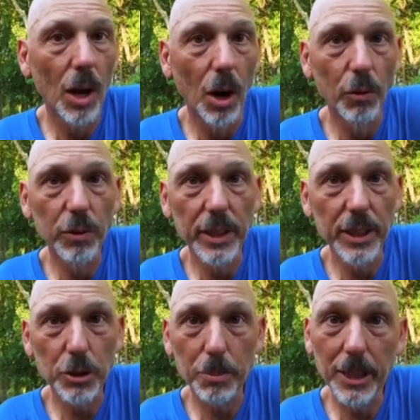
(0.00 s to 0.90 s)
hopefully
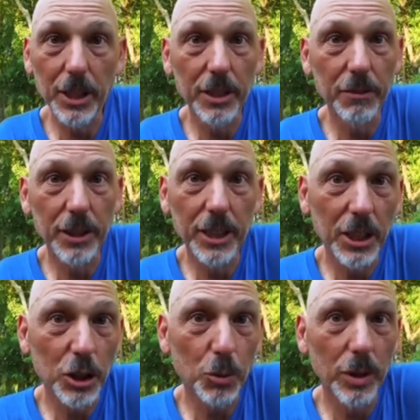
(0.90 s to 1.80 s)
this will be good for
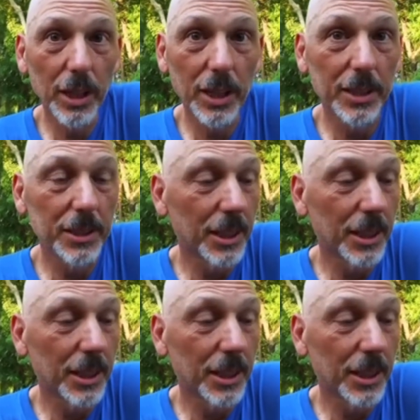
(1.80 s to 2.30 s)
another 20 years.